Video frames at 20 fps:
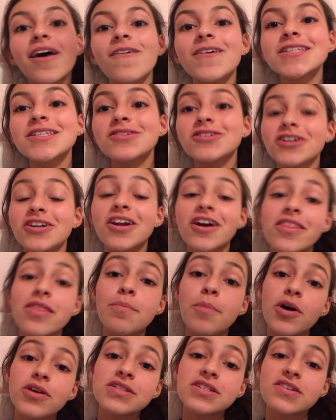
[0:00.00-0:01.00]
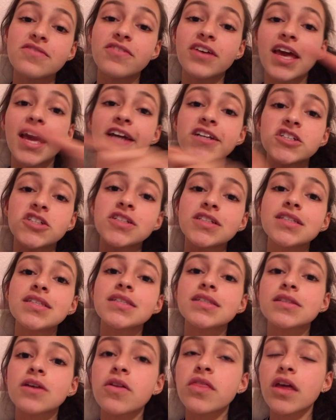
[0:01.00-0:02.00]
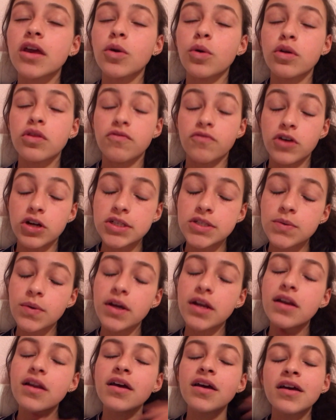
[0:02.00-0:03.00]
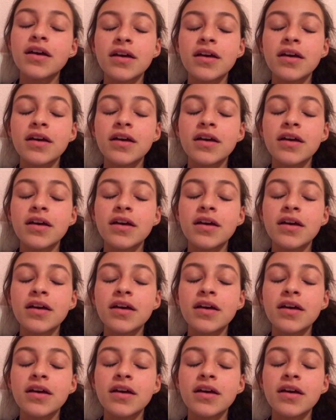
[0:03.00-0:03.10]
Also, turn on the post notifications so that you are the first one,